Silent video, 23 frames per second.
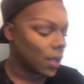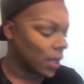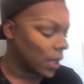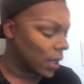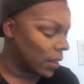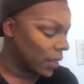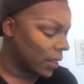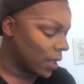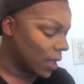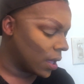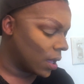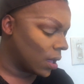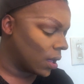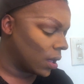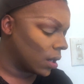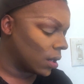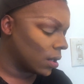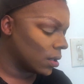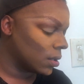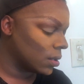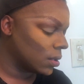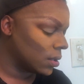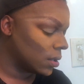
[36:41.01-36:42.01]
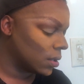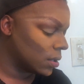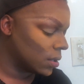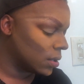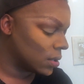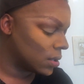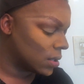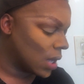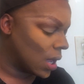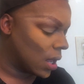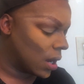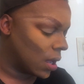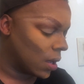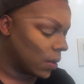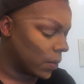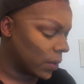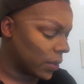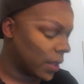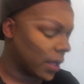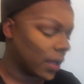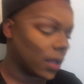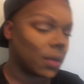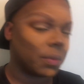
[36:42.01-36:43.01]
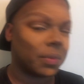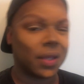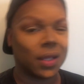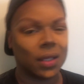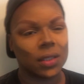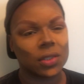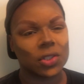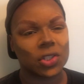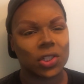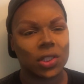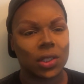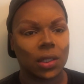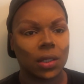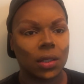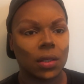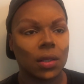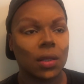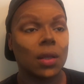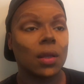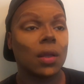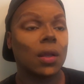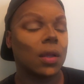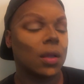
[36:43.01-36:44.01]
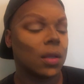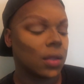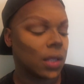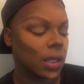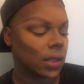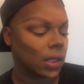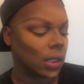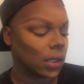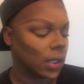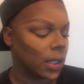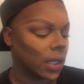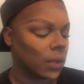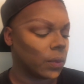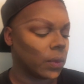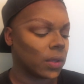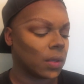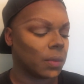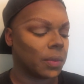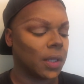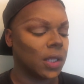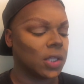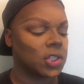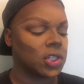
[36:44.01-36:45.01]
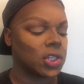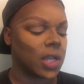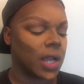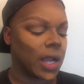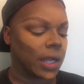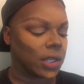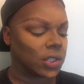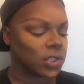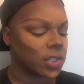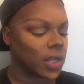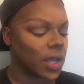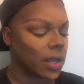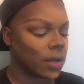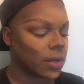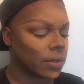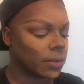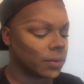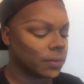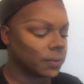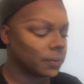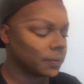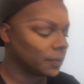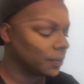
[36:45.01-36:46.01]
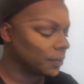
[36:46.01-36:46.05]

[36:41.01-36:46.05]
and then set it with like a peachy, like the lid with a peachy eyeshadow,